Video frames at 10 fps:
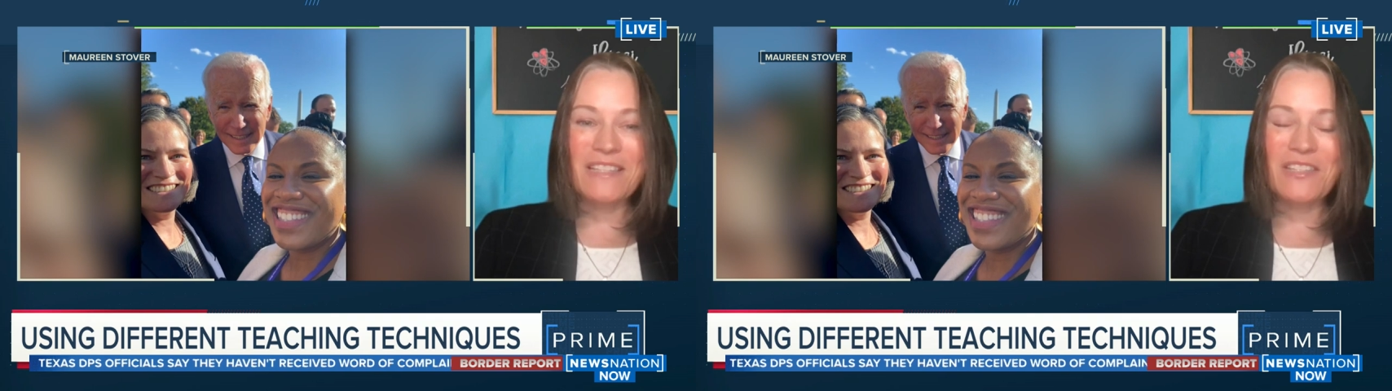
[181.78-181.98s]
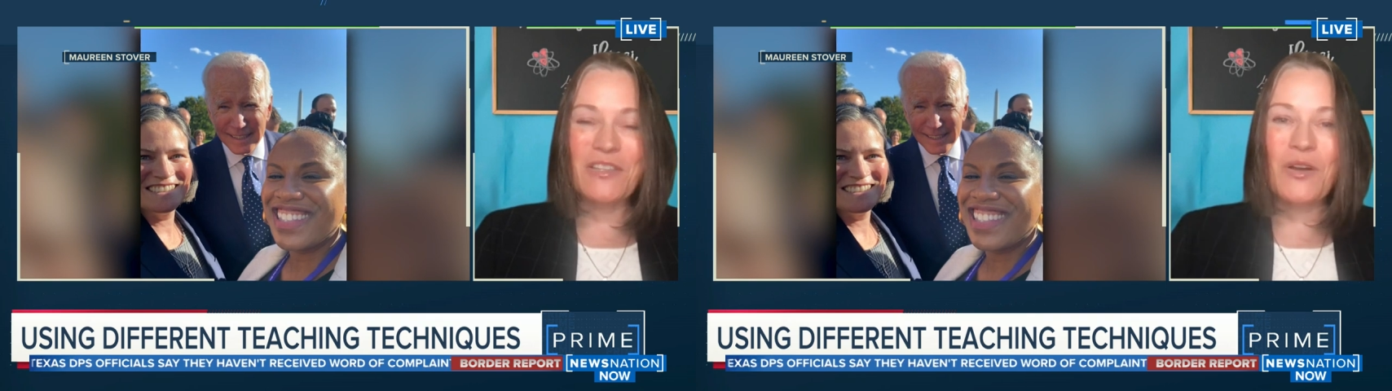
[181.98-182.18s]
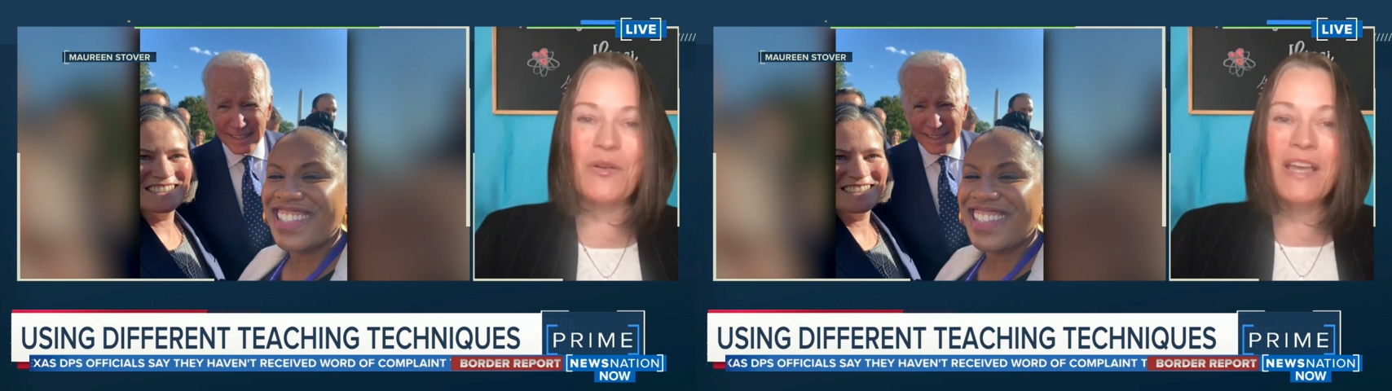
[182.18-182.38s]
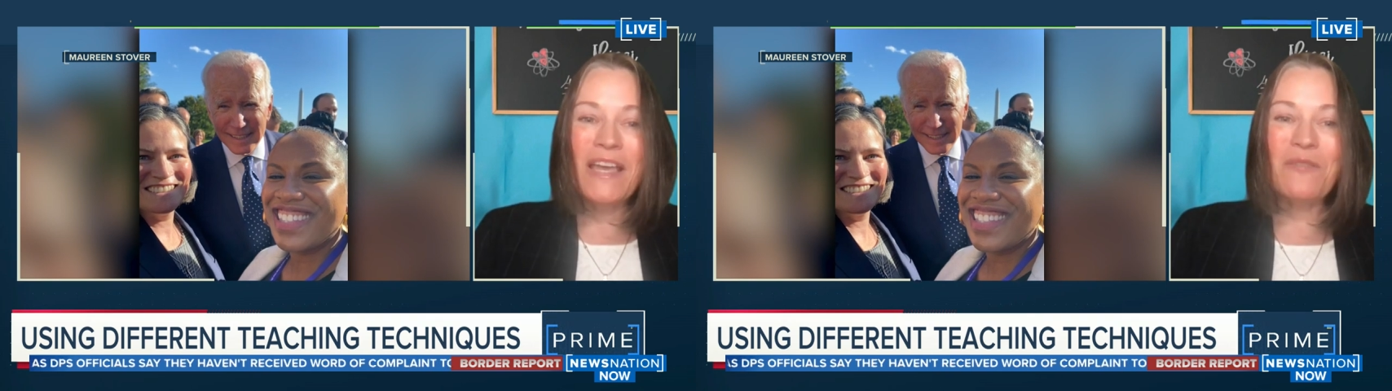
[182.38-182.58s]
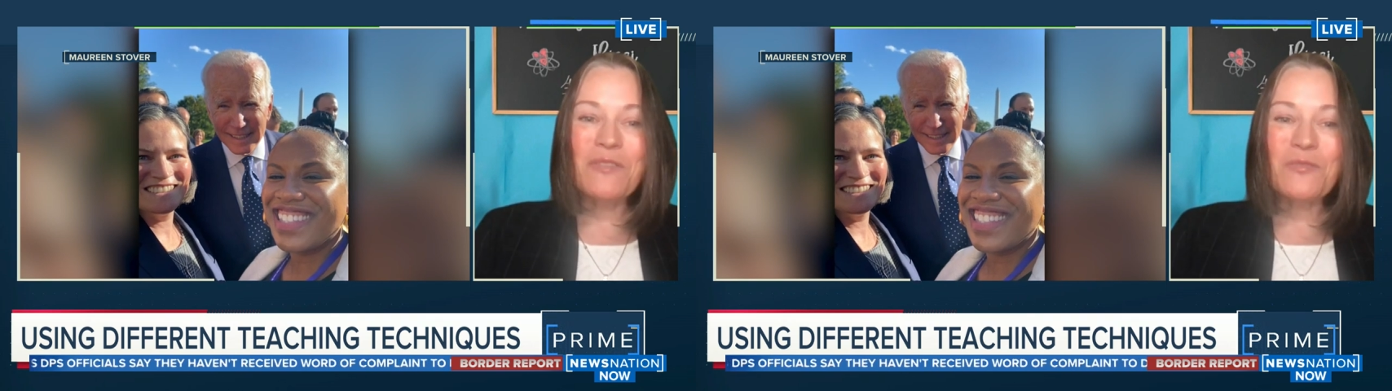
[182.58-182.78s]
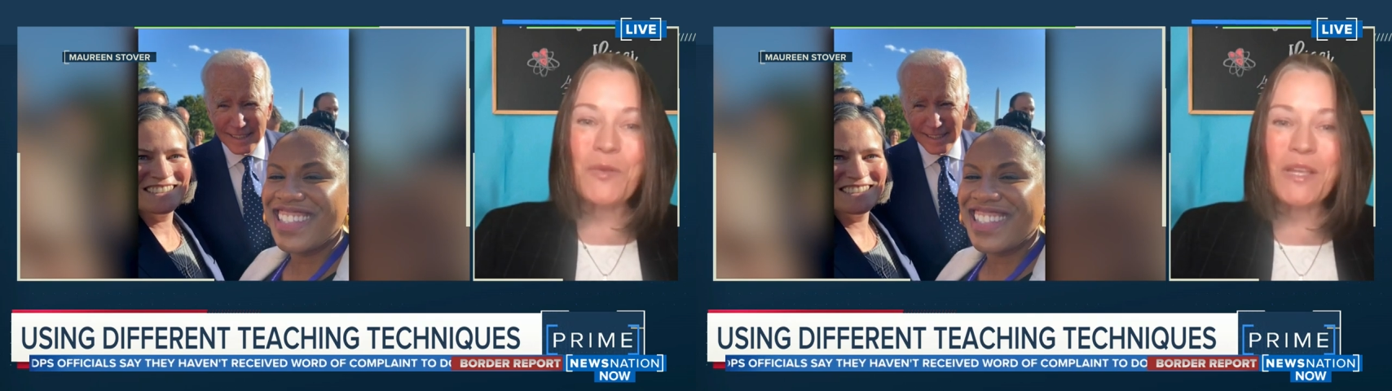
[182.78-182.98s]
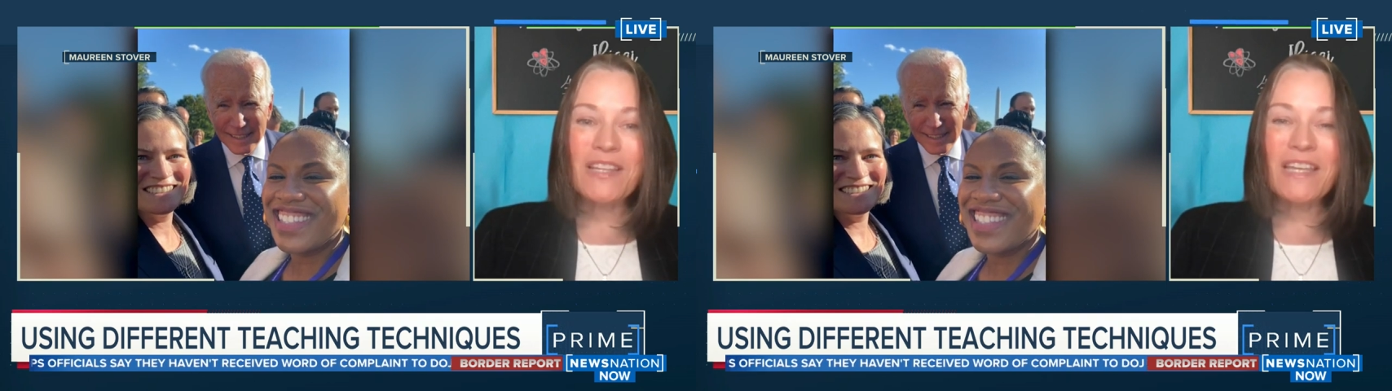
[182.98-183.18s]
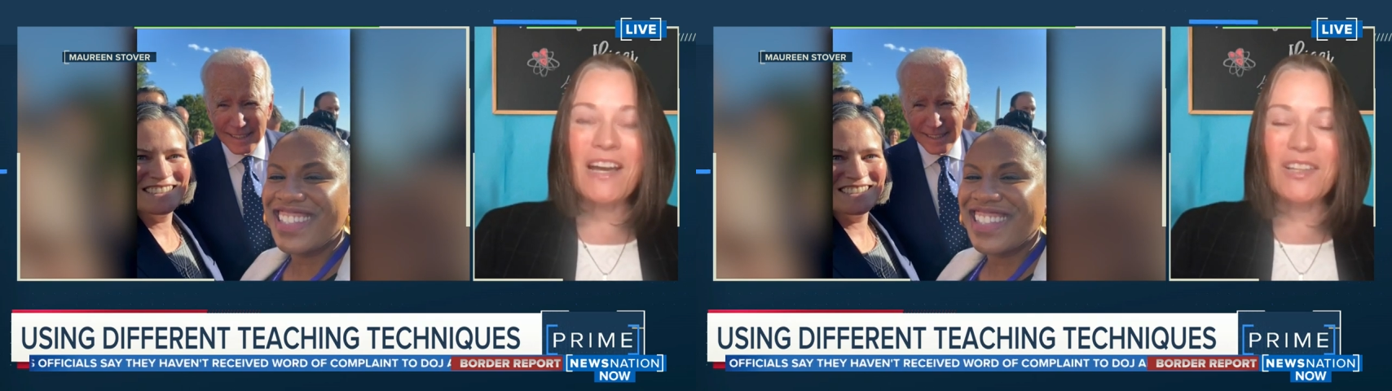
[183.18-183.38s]
Speaker 1: And so it was
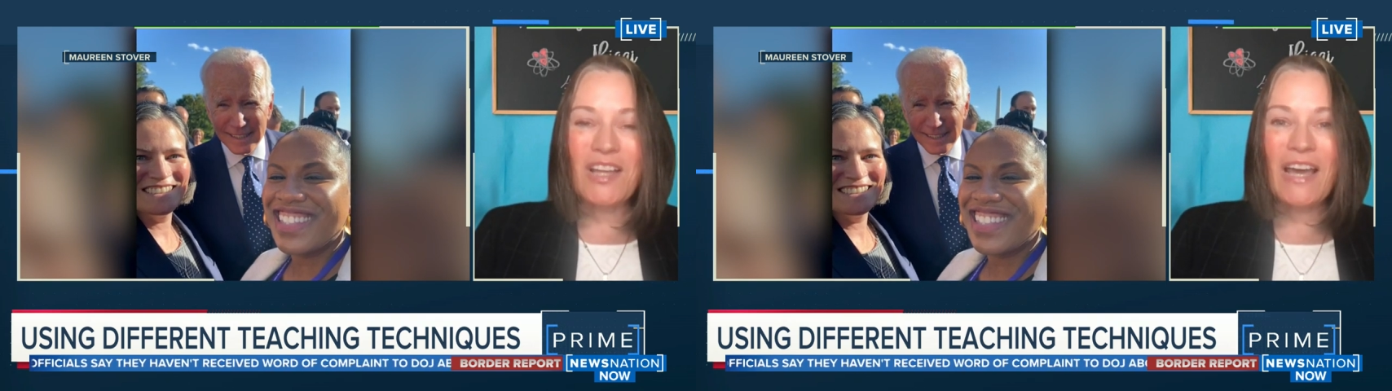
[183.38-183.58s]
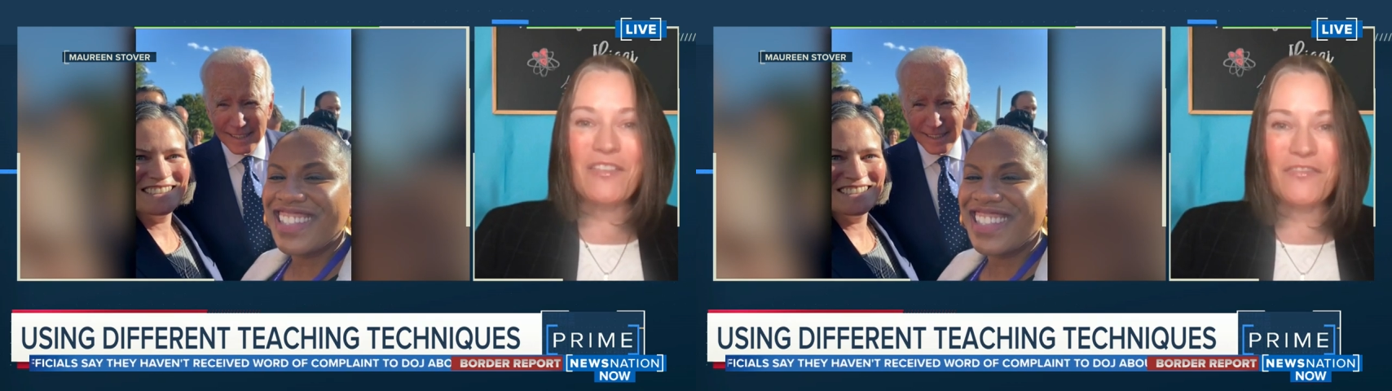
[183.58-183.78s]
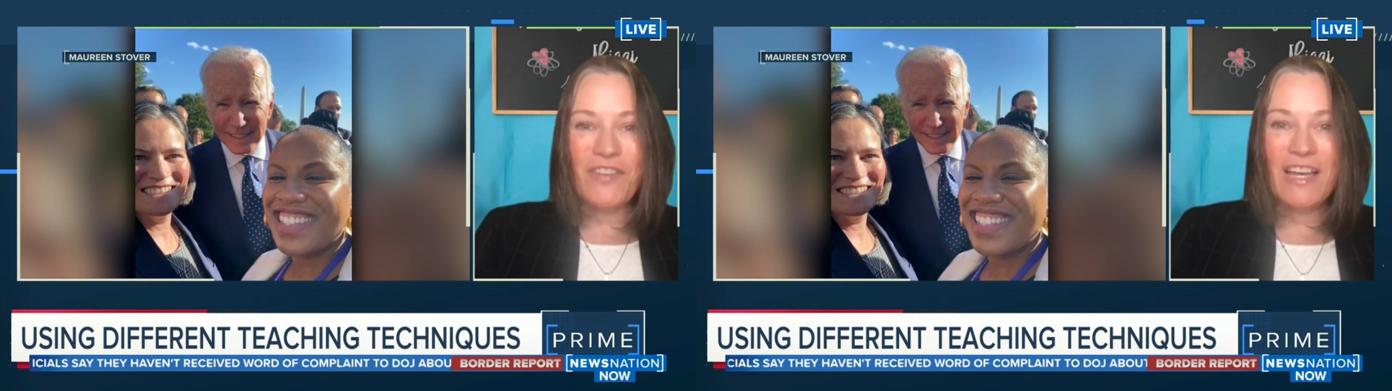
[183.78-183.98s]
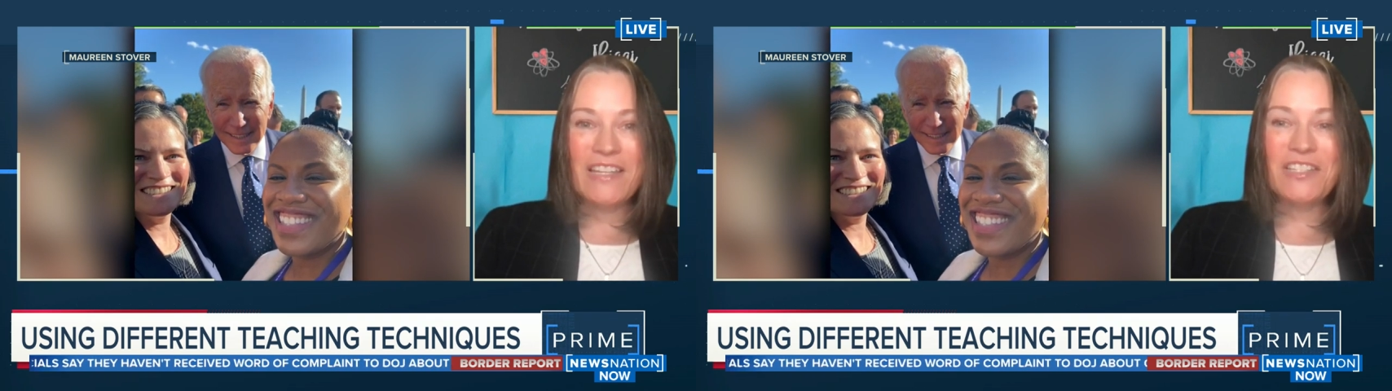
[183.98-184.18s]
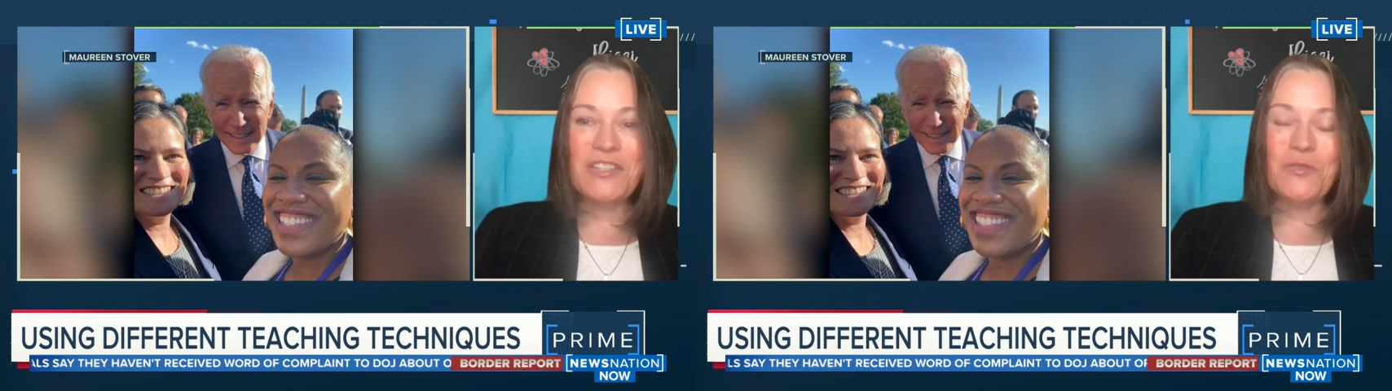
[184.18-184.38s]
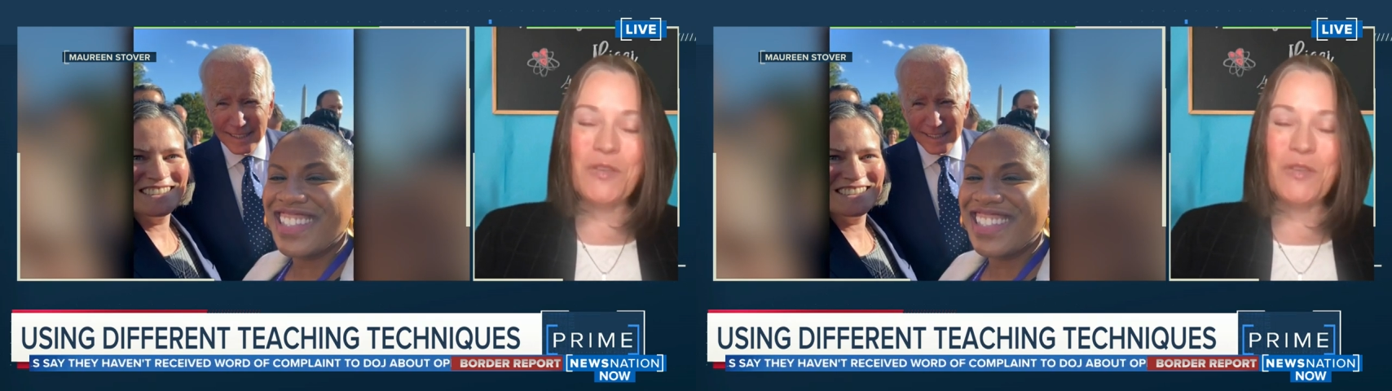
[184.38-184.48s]
really a lot of fun to